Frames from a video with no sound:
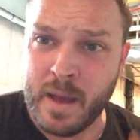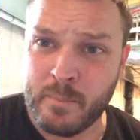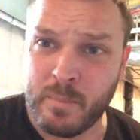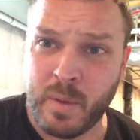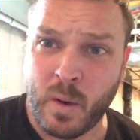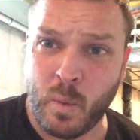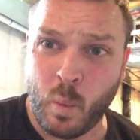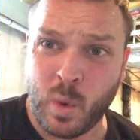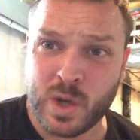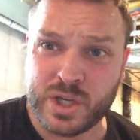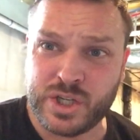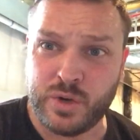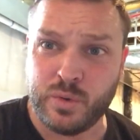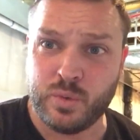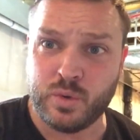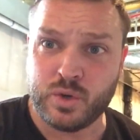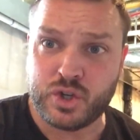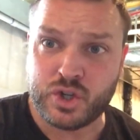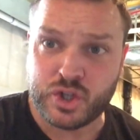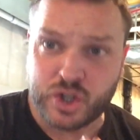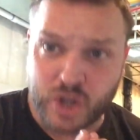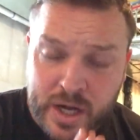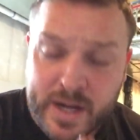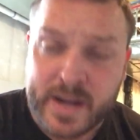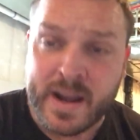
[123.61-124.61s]
But what you
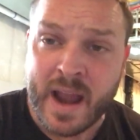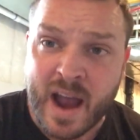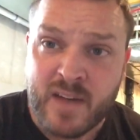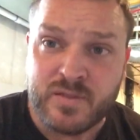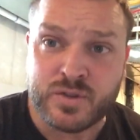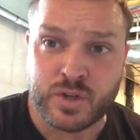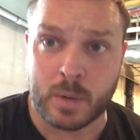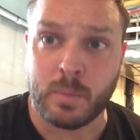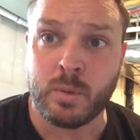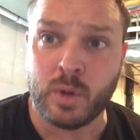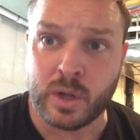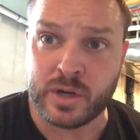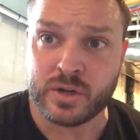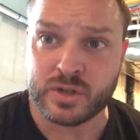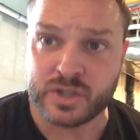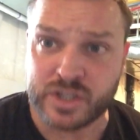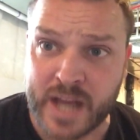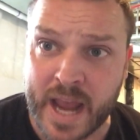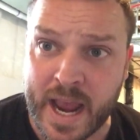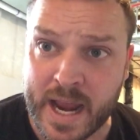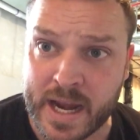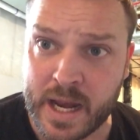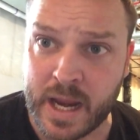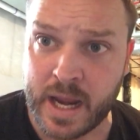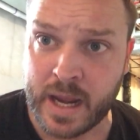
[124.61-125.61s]
shouldn't have trouble
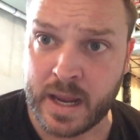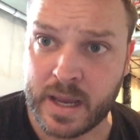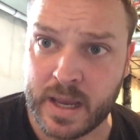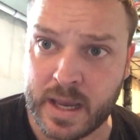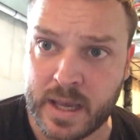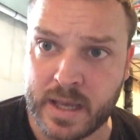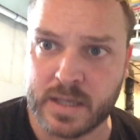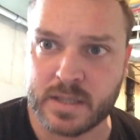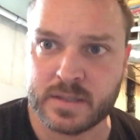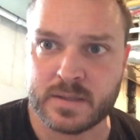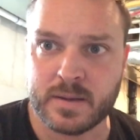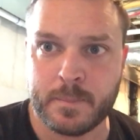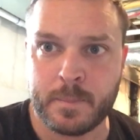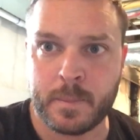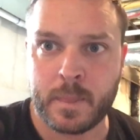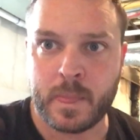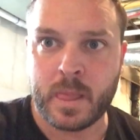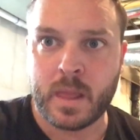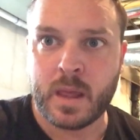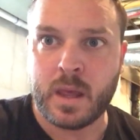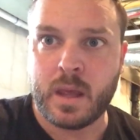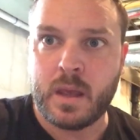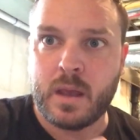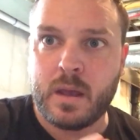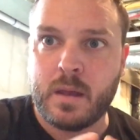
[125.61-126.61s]
understanding is
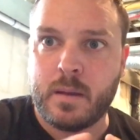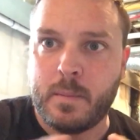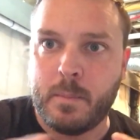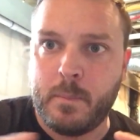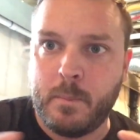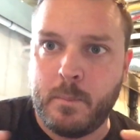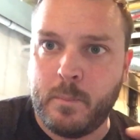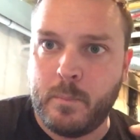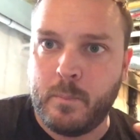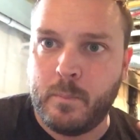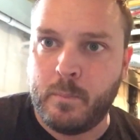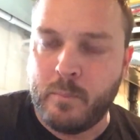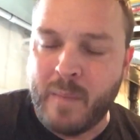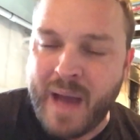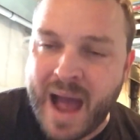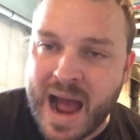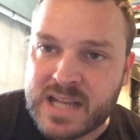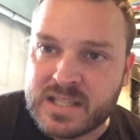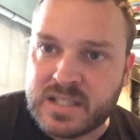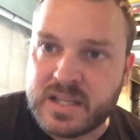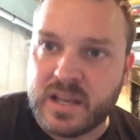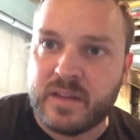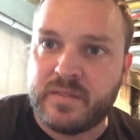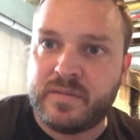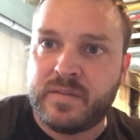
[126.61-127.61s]

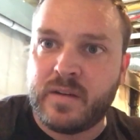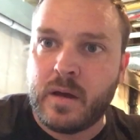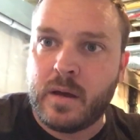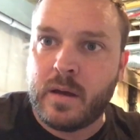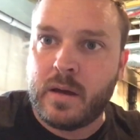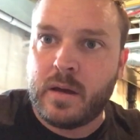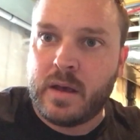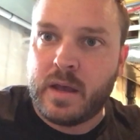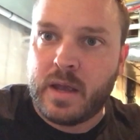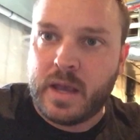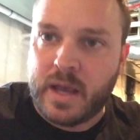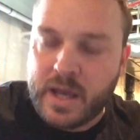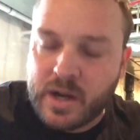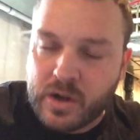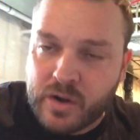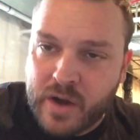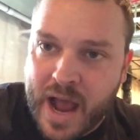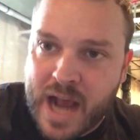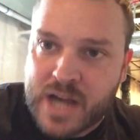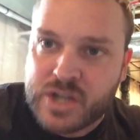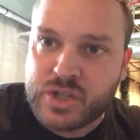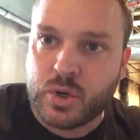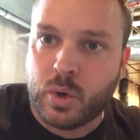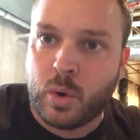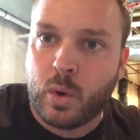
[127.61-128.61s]
massive
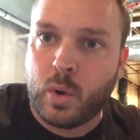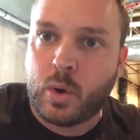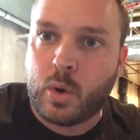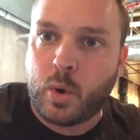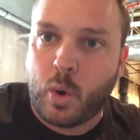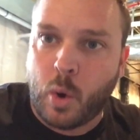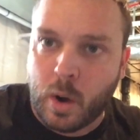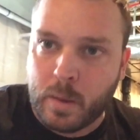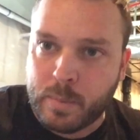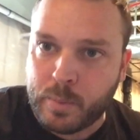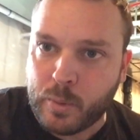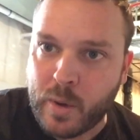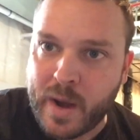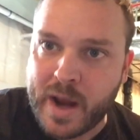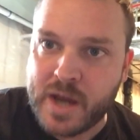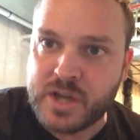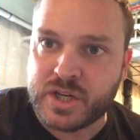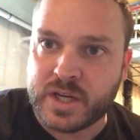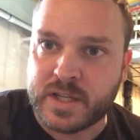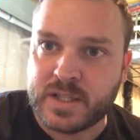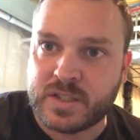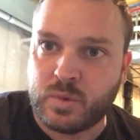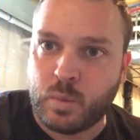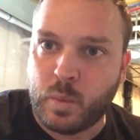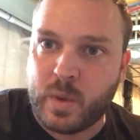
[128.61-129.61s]
international
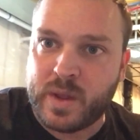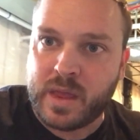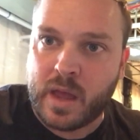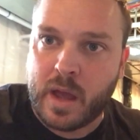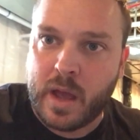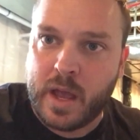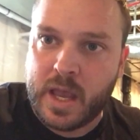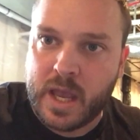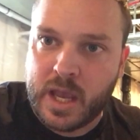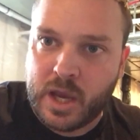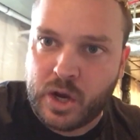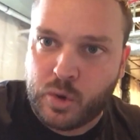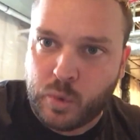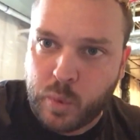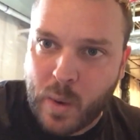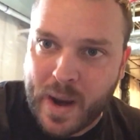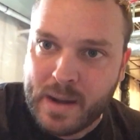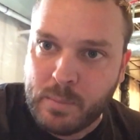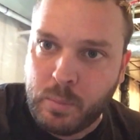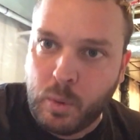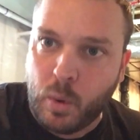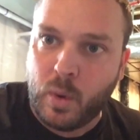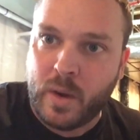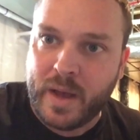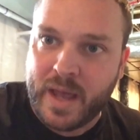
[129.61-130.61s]
corporations with
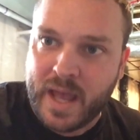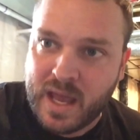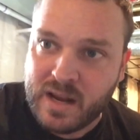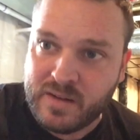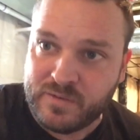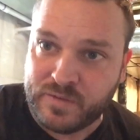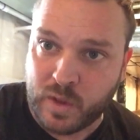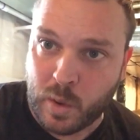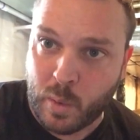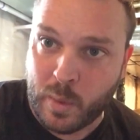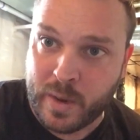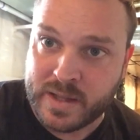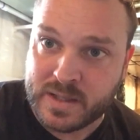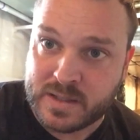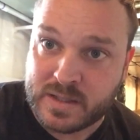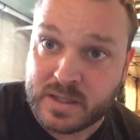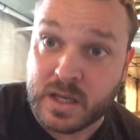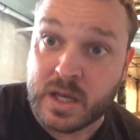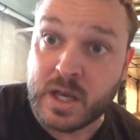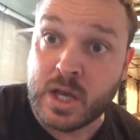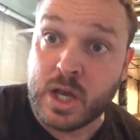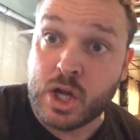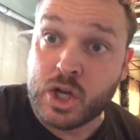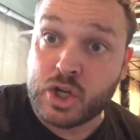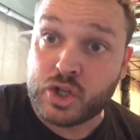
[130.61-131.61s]
incredible
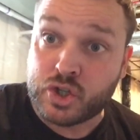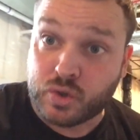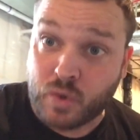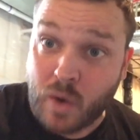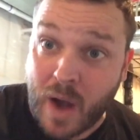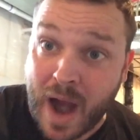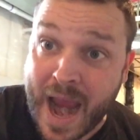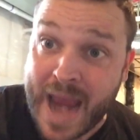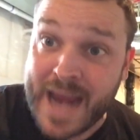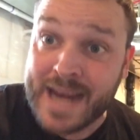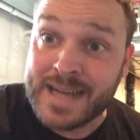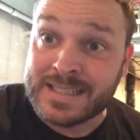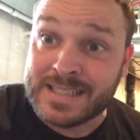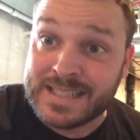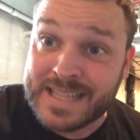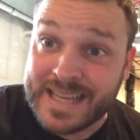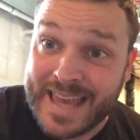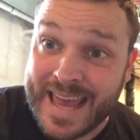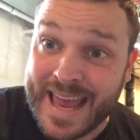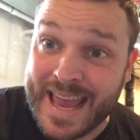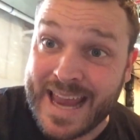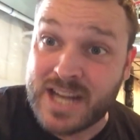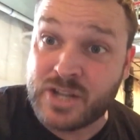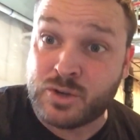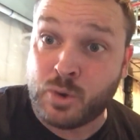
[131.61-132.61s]
influence trying to
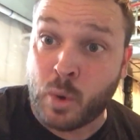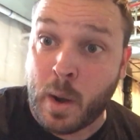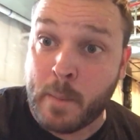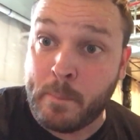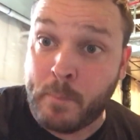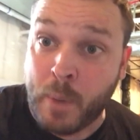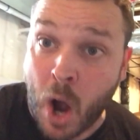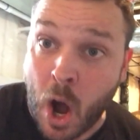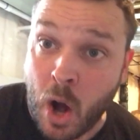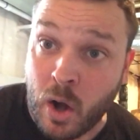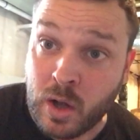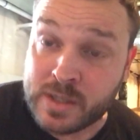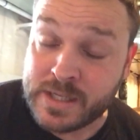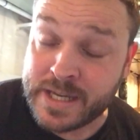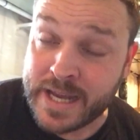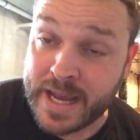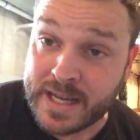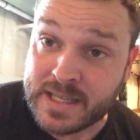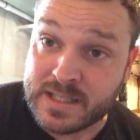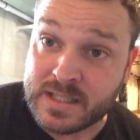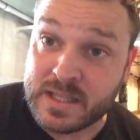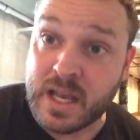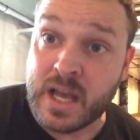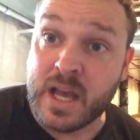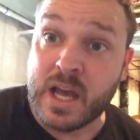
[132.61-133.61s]
get into our
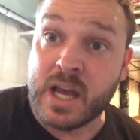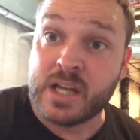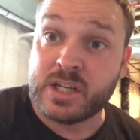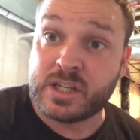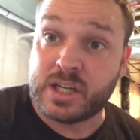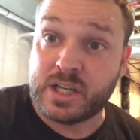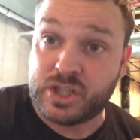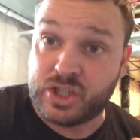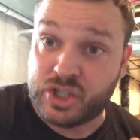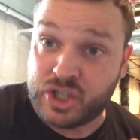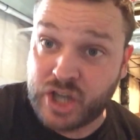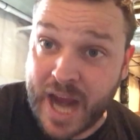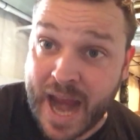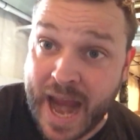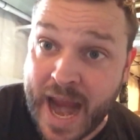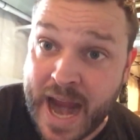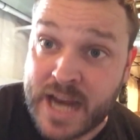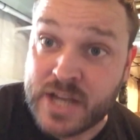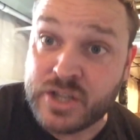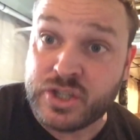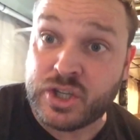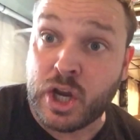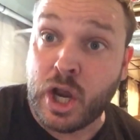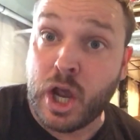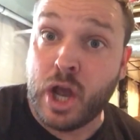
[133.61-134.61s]
politics to
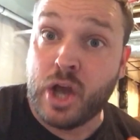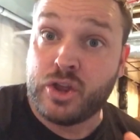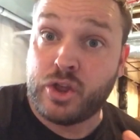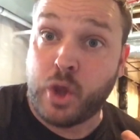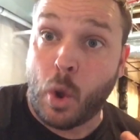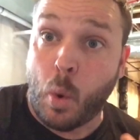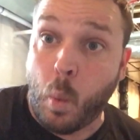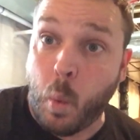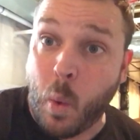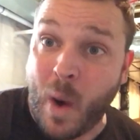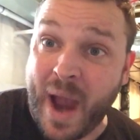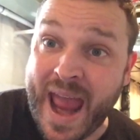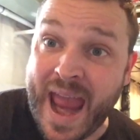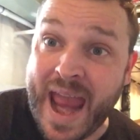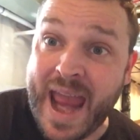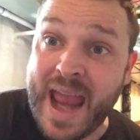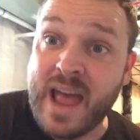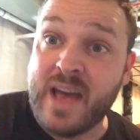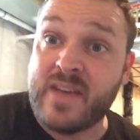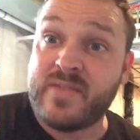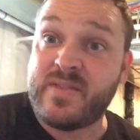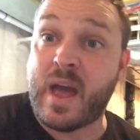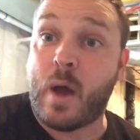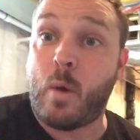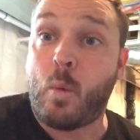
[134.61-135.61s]
change the
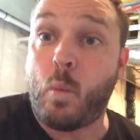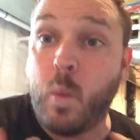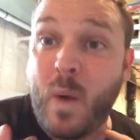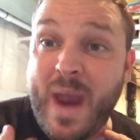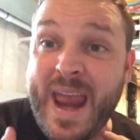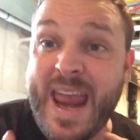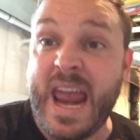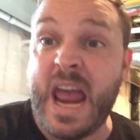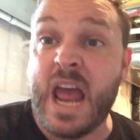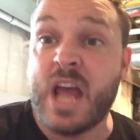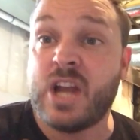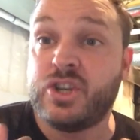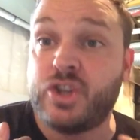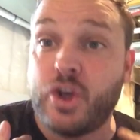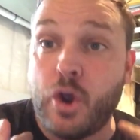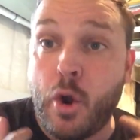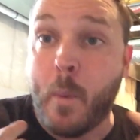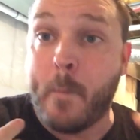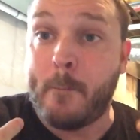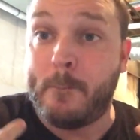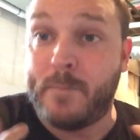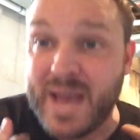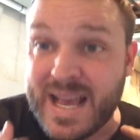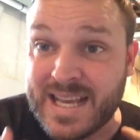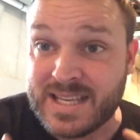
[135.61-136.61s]
way that we do
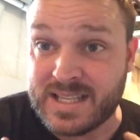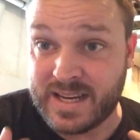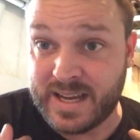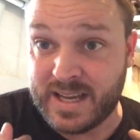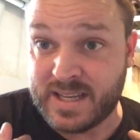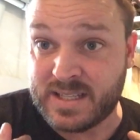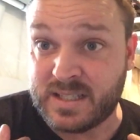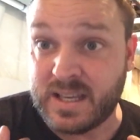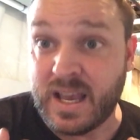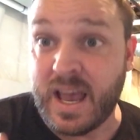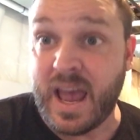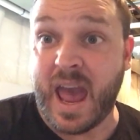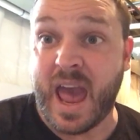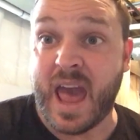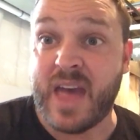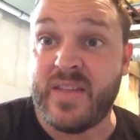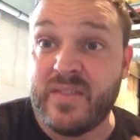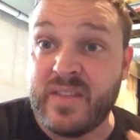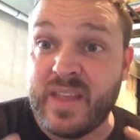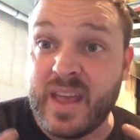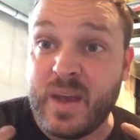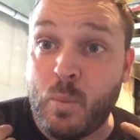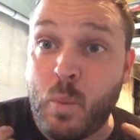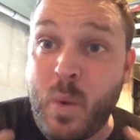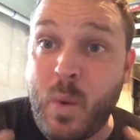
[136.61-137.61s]
business, and